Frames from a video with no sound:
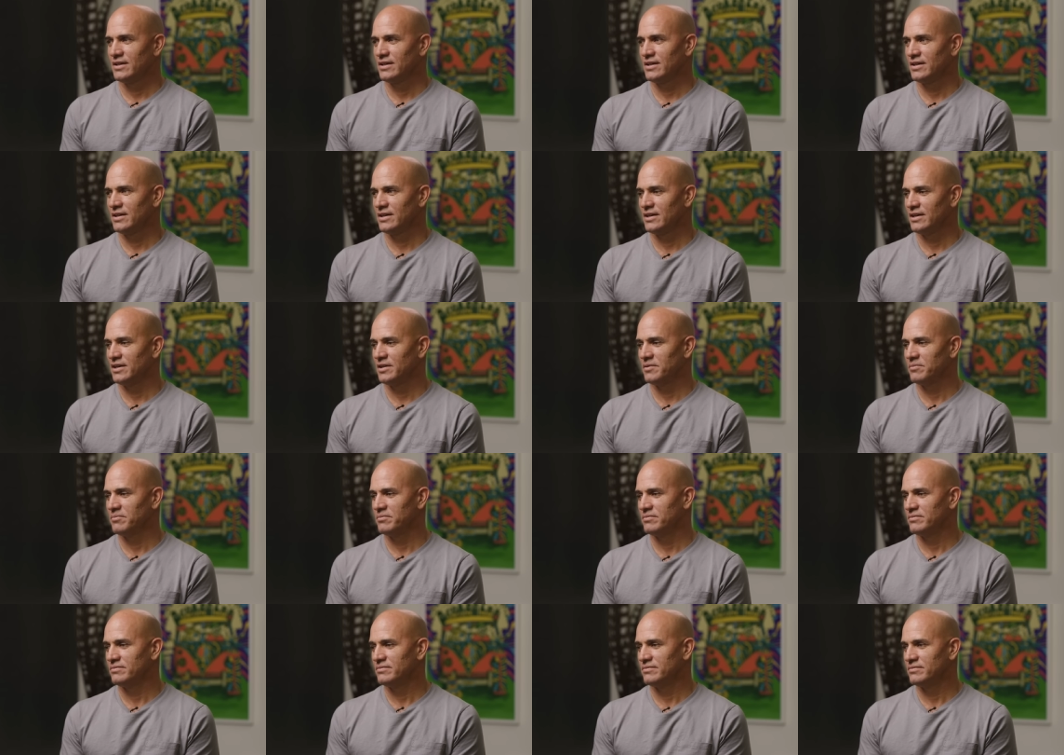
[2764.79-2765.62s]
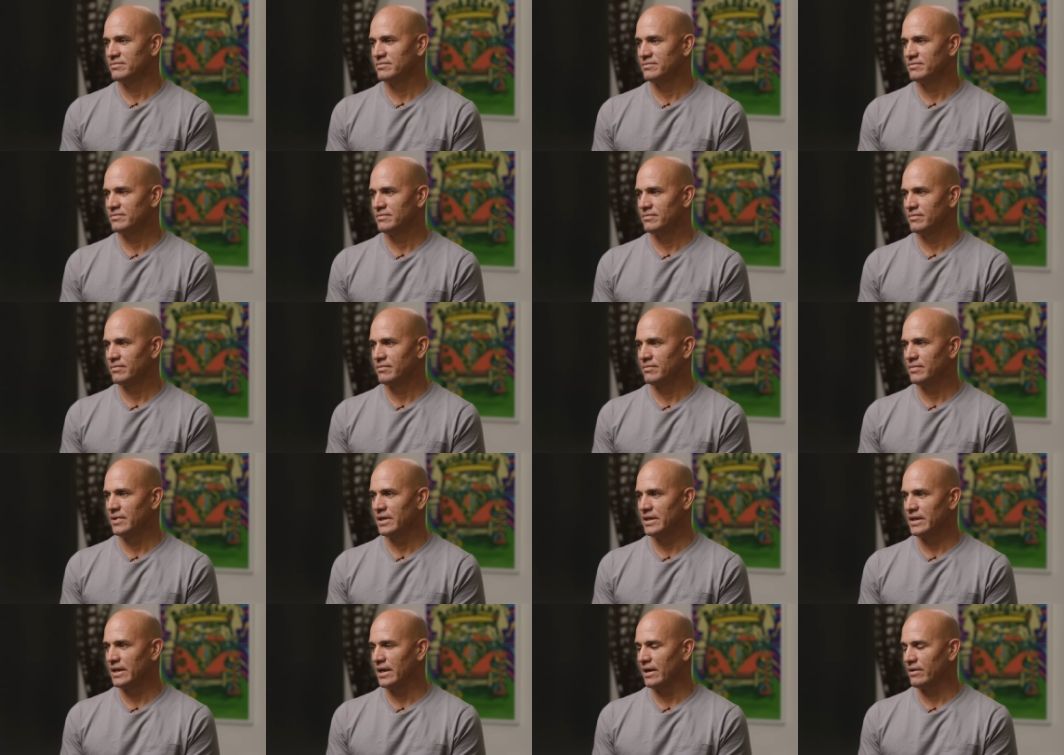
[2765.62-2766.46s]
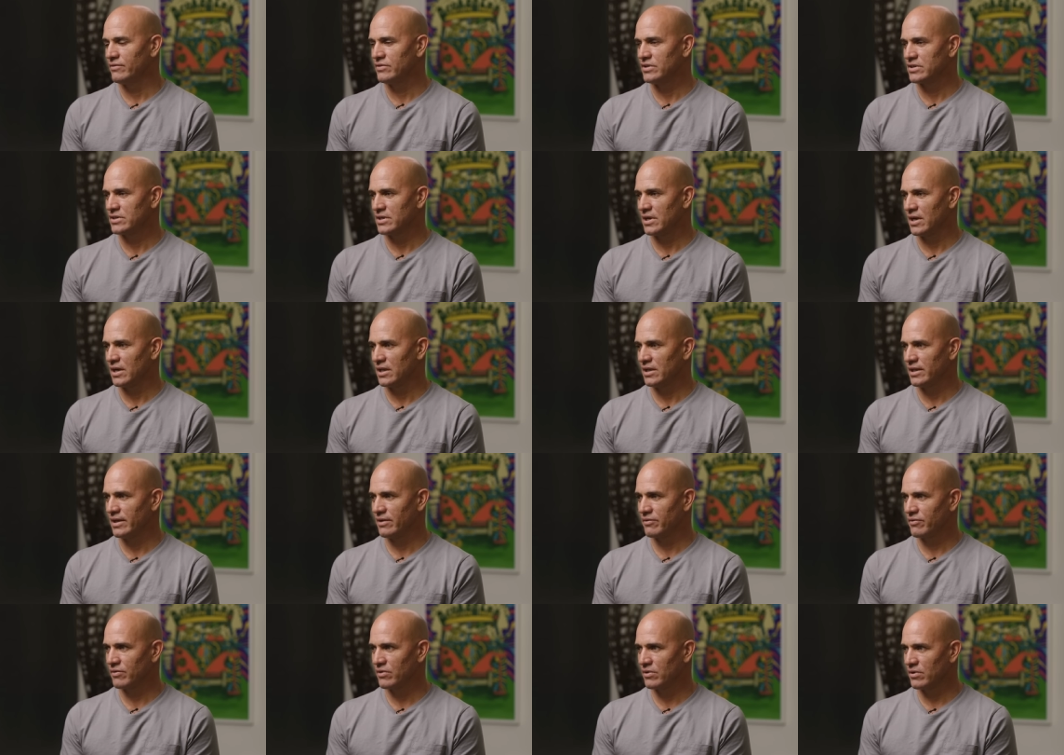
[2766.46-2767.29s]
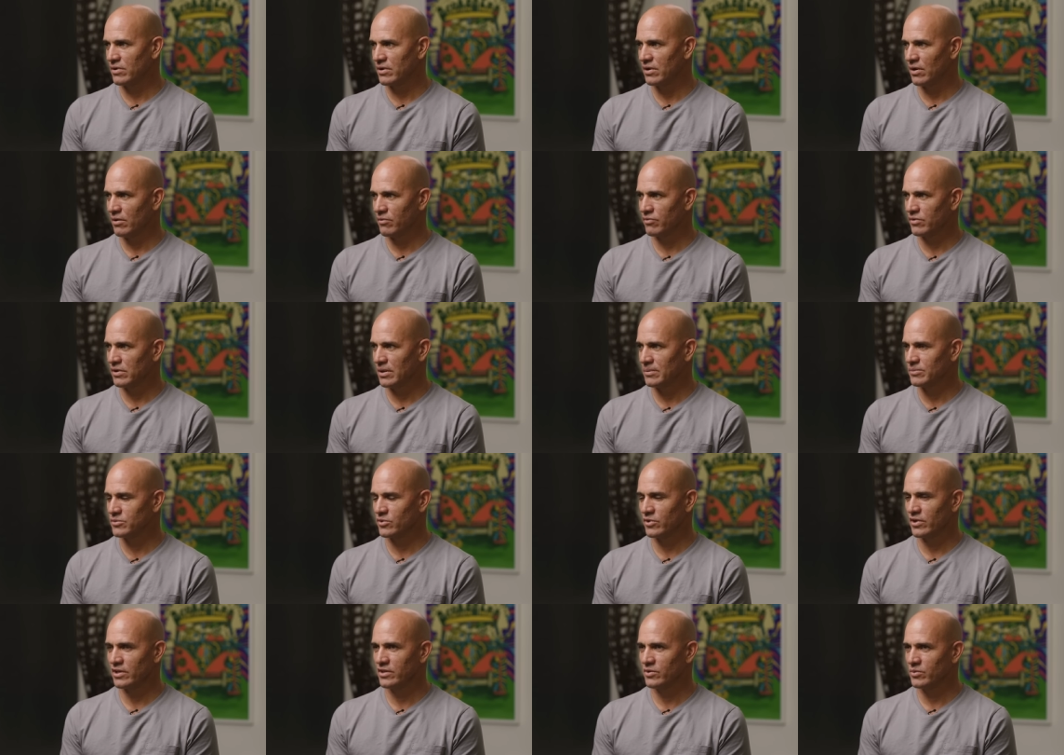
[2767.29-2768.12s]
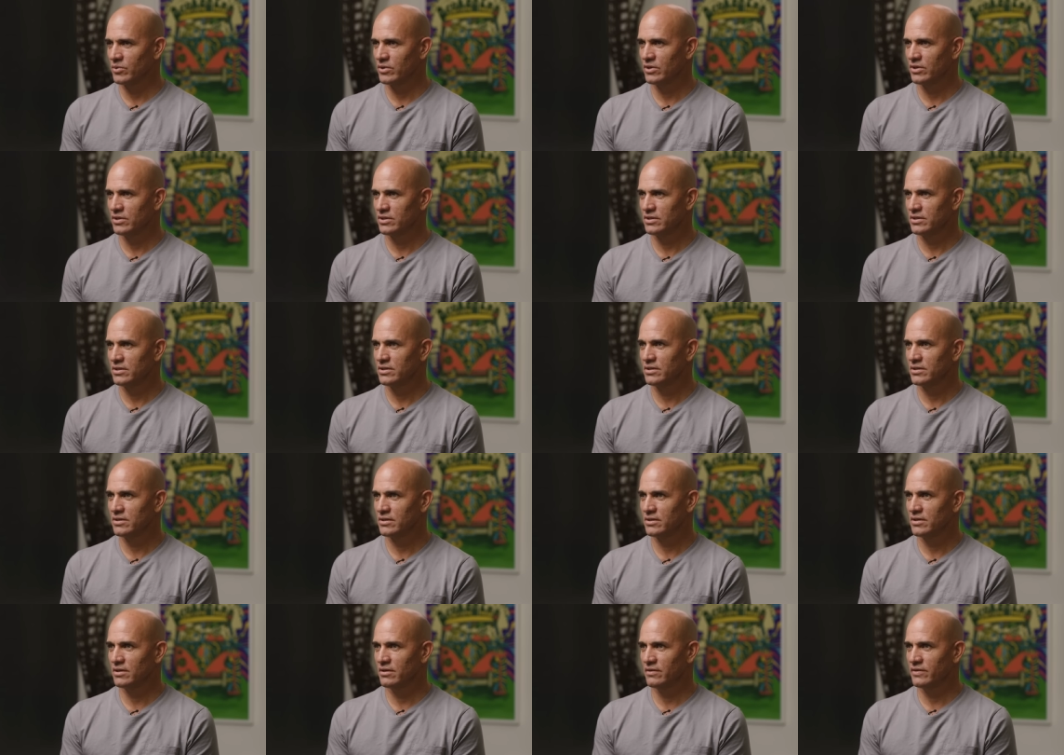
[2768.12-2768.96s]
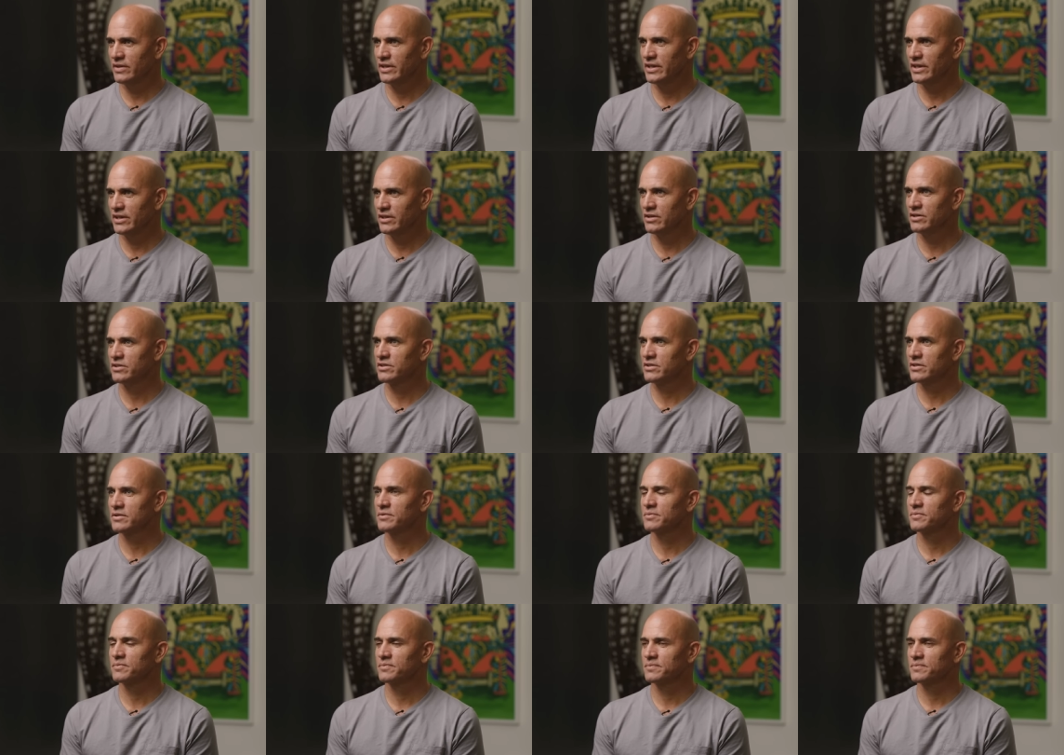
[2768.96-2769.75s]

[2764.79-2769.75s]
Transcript: Um, but yeah, I've just kind of left golf clubs around the world over the years.